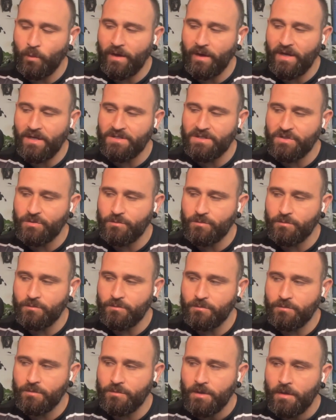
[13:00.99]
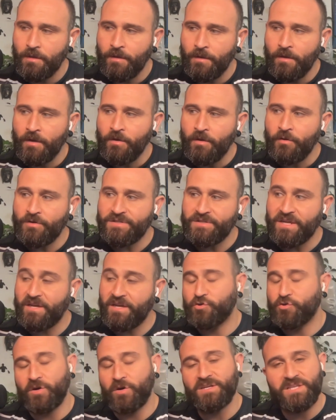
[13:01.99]
is a way to you say
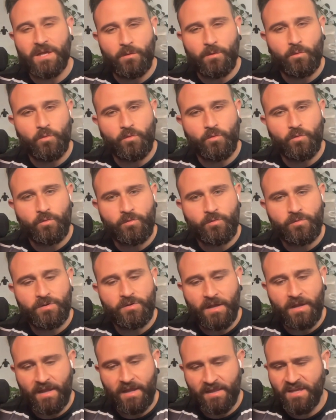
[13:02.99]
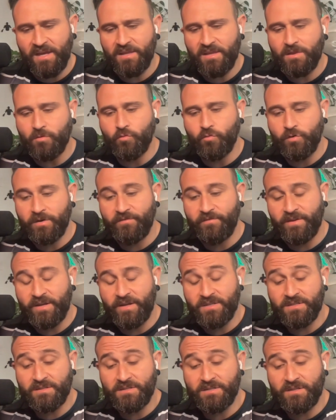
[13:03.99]
address that wound i think at the root of it
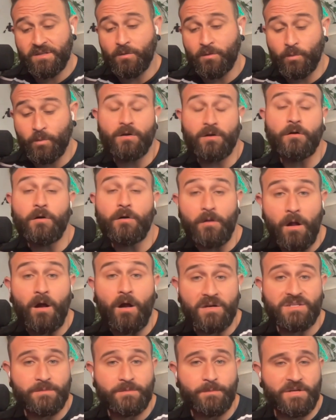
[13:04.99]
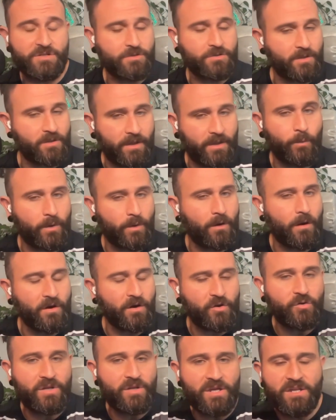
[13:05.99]
is that we all are special like we are
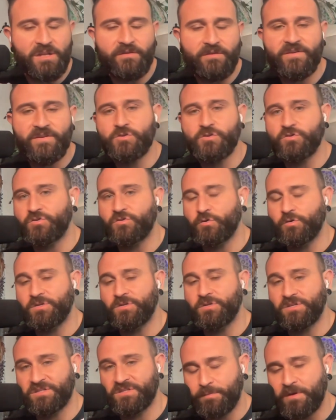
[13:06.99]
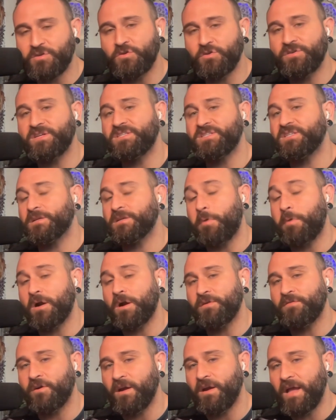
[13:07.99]
unique individuals so specialness is a
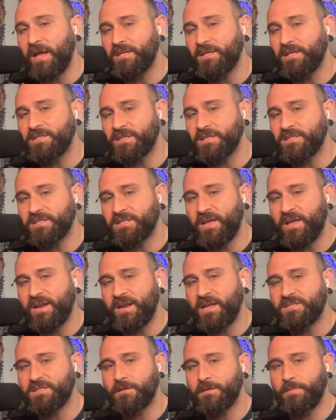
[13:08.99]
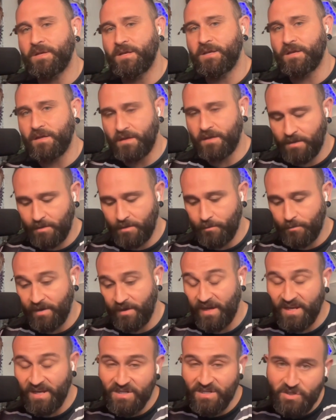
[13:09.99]
part of our essence and that has to be you know
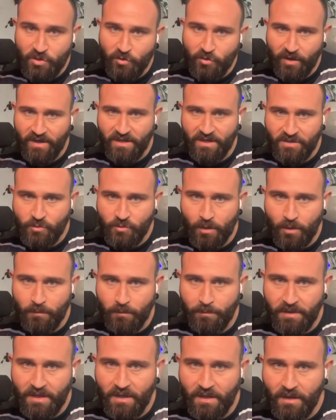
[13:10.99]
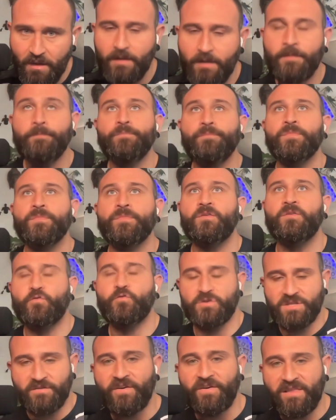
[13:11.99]
integrated into our being for
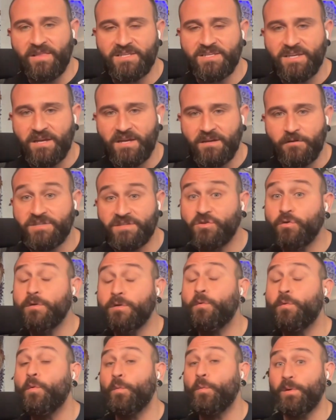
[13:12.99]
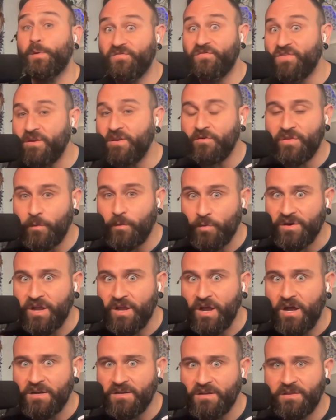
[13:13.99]
it to finally settle it's only when we feel that we're
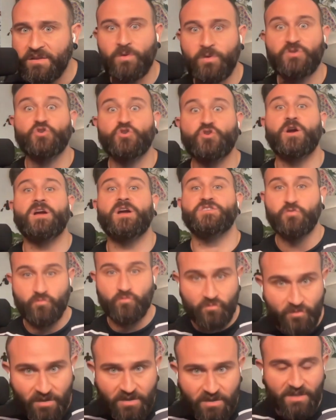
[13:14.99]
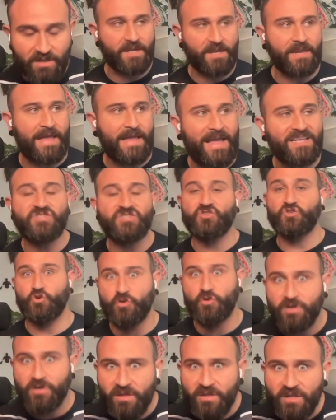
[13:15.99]
not that we try to really
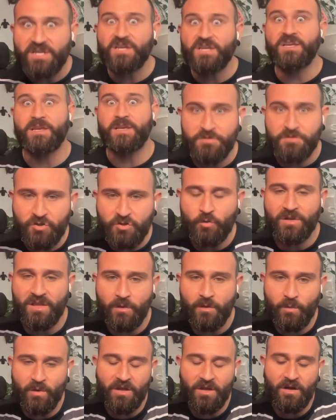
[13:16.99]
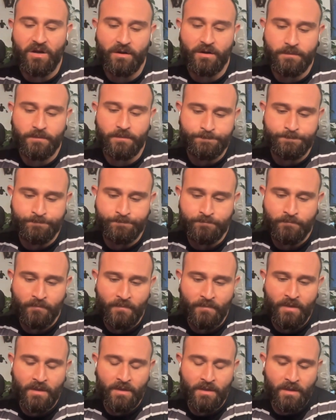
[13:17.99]
externally keep showing that we are
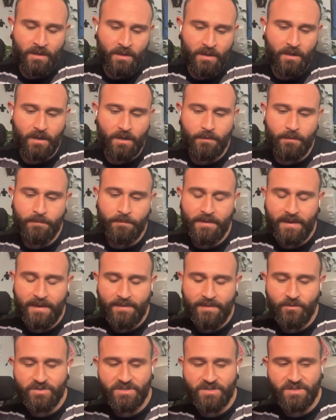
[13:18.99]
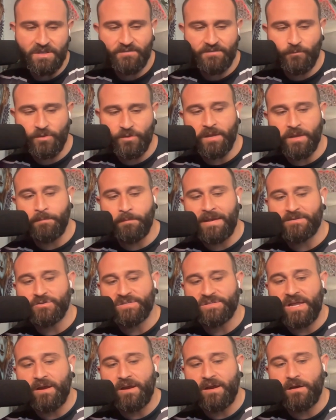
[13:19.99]
um, and there's a, if we look at
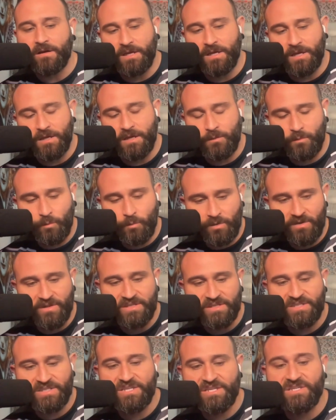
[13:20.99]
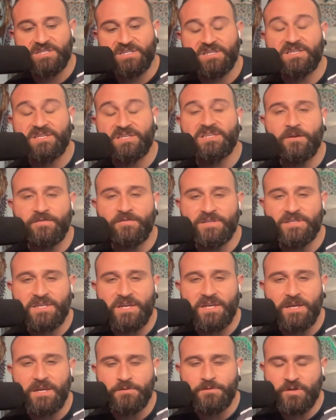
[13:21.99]
Maslow's hierarchy, one of the stages is self
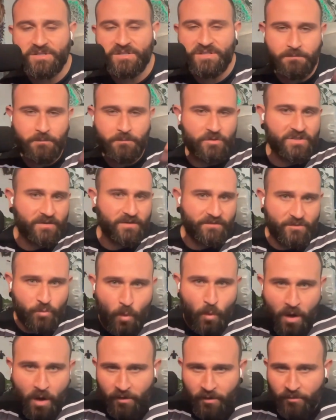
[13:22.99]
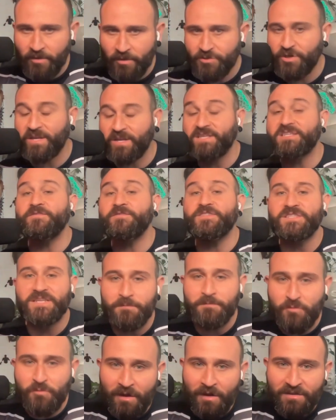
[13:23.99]
esteem. So I see most of us walking around trying to get self
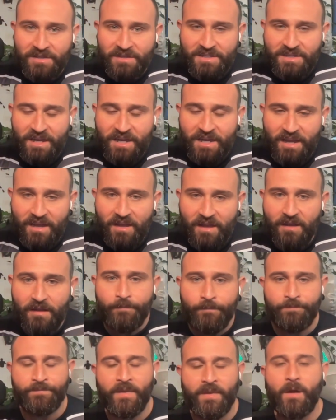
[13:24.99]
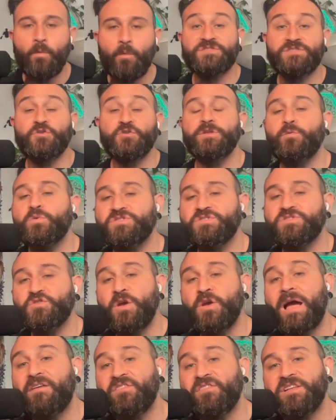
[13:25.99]
esteem throughout the day. And it's only once
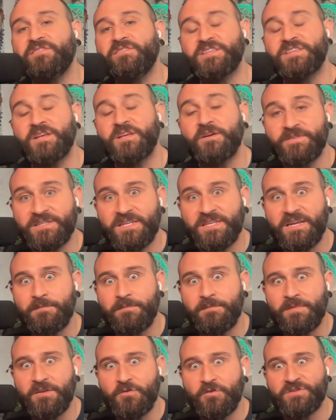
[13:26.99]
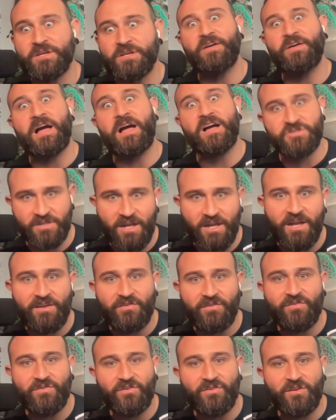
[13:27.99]
you have enough self esteem that you self
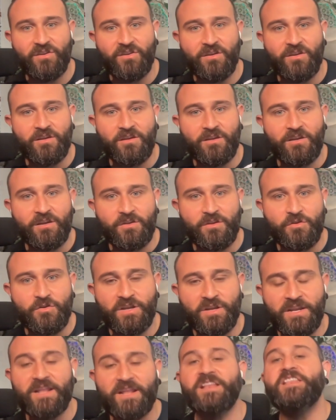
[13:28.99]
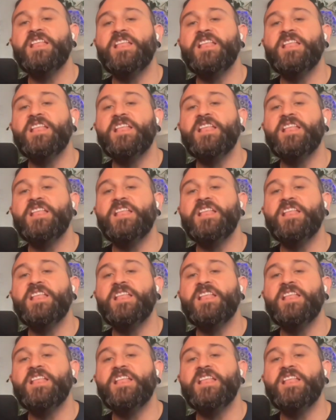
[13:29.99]
actualize you need